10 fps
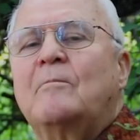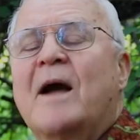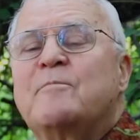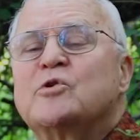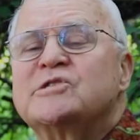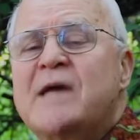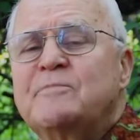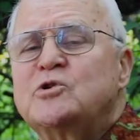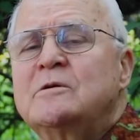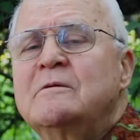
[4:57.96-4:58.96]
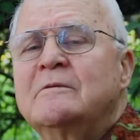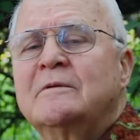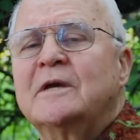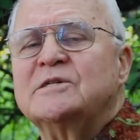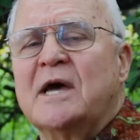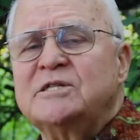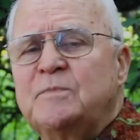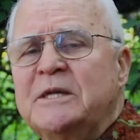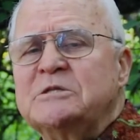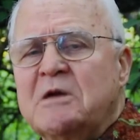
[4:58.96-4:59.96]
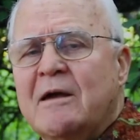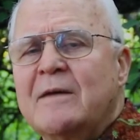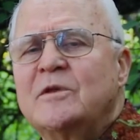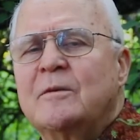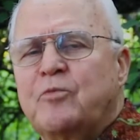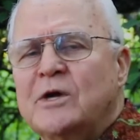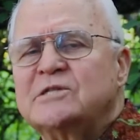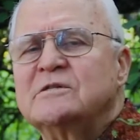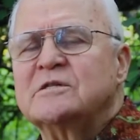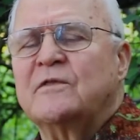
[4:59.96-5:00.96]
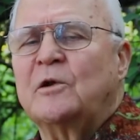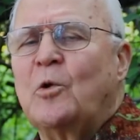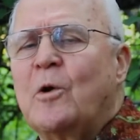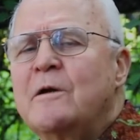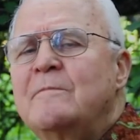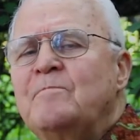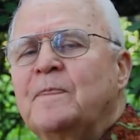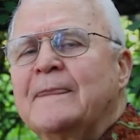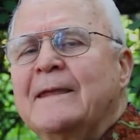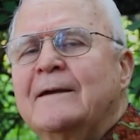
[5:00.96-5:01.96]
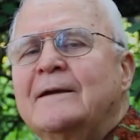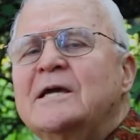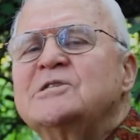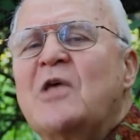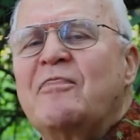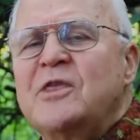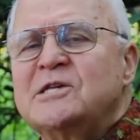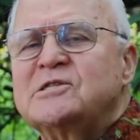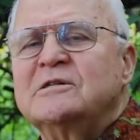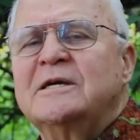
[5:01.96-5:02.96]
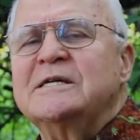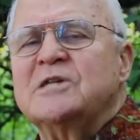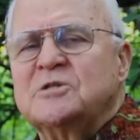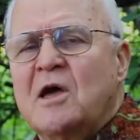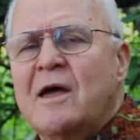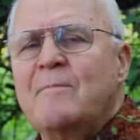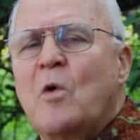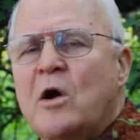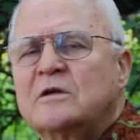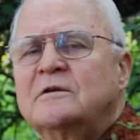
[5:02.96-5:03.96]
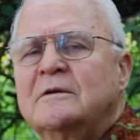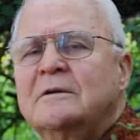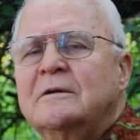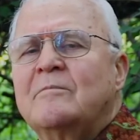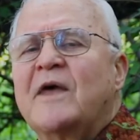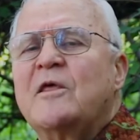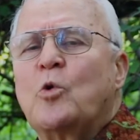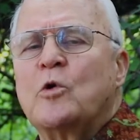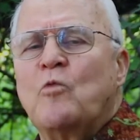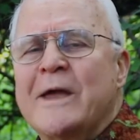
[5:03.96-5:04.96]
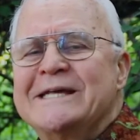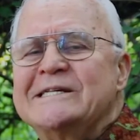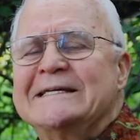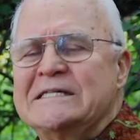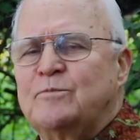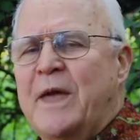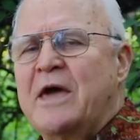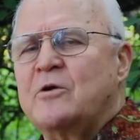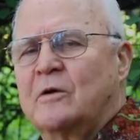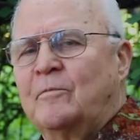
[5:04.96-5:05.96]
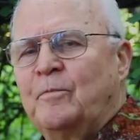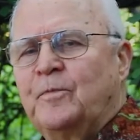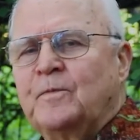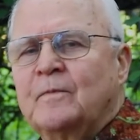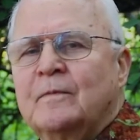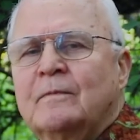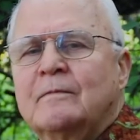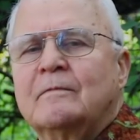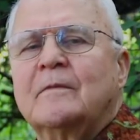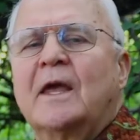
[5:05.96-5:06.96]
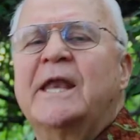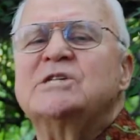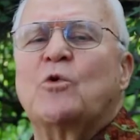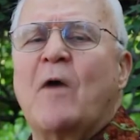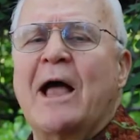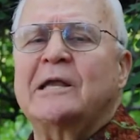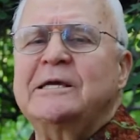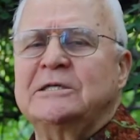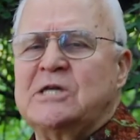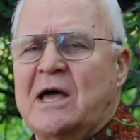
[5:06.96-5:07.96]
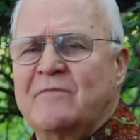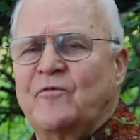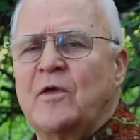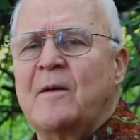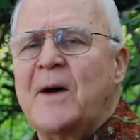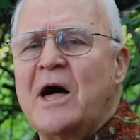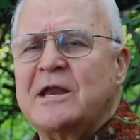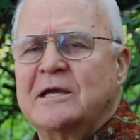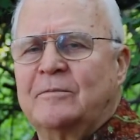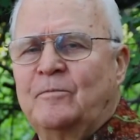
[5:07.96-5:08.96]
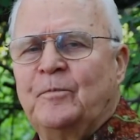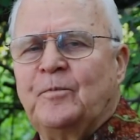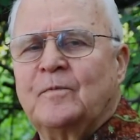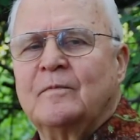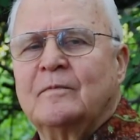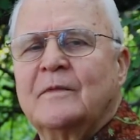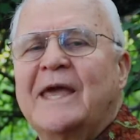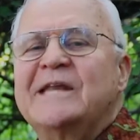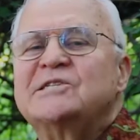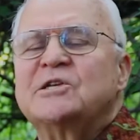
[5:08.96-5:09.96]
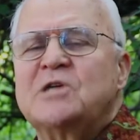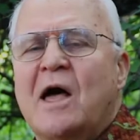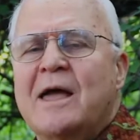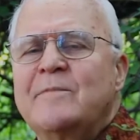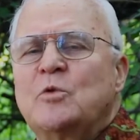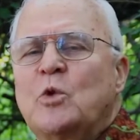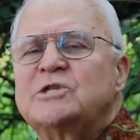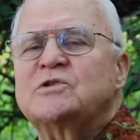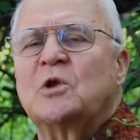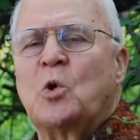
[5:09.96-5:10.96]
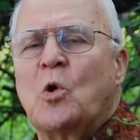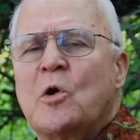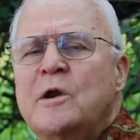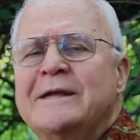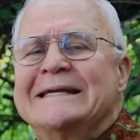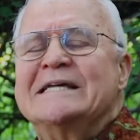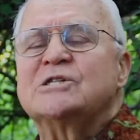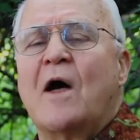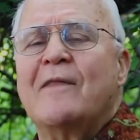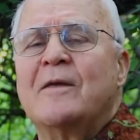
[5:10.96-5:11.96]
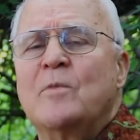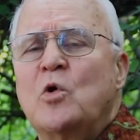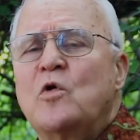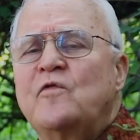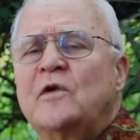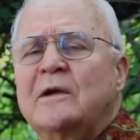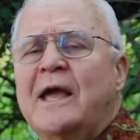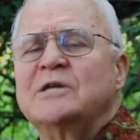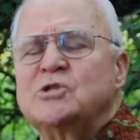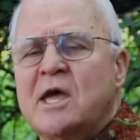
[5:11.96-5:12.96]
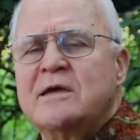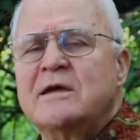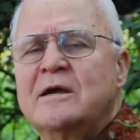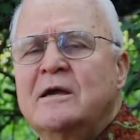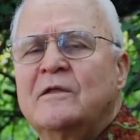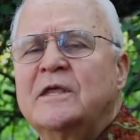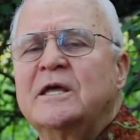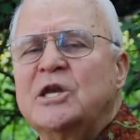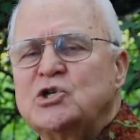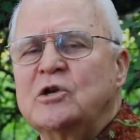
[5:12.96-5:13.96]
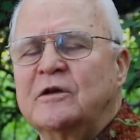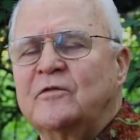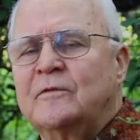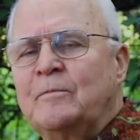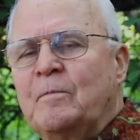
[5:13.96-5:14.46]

My perception as I spend time in the presence of the Lord is that this is a time marked by the Lord raising his banner. It is a rallying time for the body. It is a time in which the Lord is on the move and taking the initiative.